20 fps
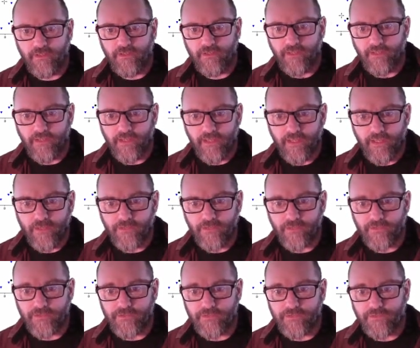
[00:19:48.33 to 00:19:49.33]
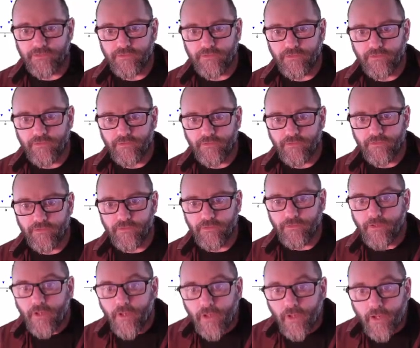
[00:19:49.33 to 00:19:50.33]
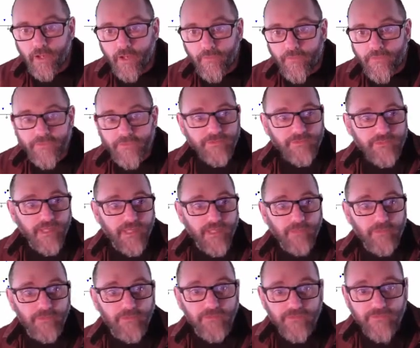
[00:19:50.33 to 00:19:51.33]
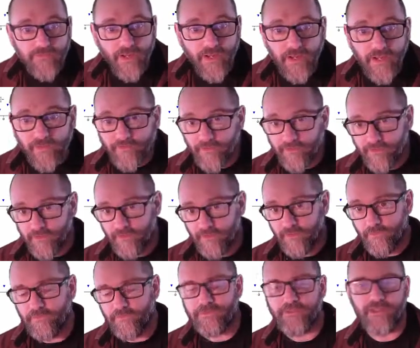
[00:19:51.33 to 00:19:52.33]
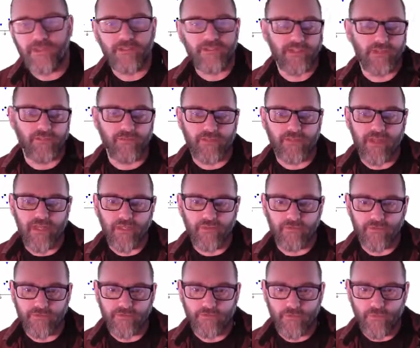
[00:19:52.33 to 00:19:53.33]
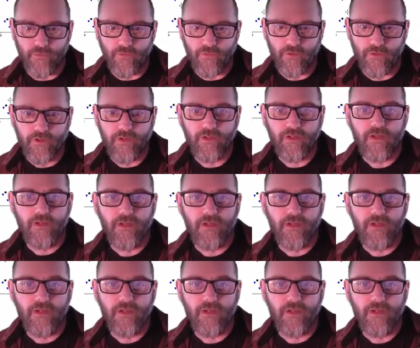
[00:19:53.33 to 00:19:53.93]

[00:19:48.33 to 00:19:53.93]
and then k equals This one's k equals 5, I think. We've seen some with k equals 4.